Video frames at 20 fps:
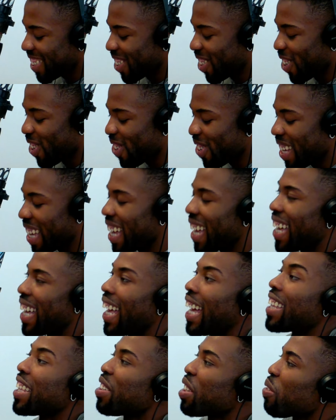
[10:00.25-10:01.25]
So
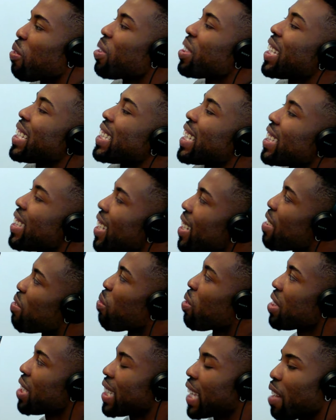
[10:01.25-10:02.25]
and one thing
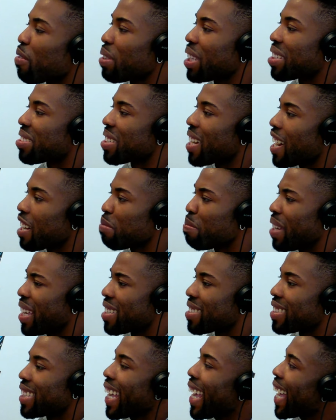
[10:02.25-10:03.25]
that really shocked
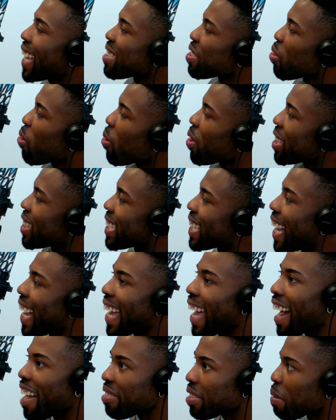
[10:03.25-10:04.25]
me is they escorted the
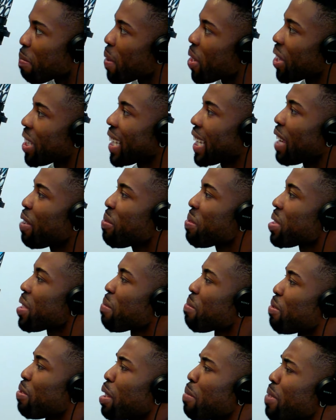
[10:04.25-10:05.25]
guy out the building like he was some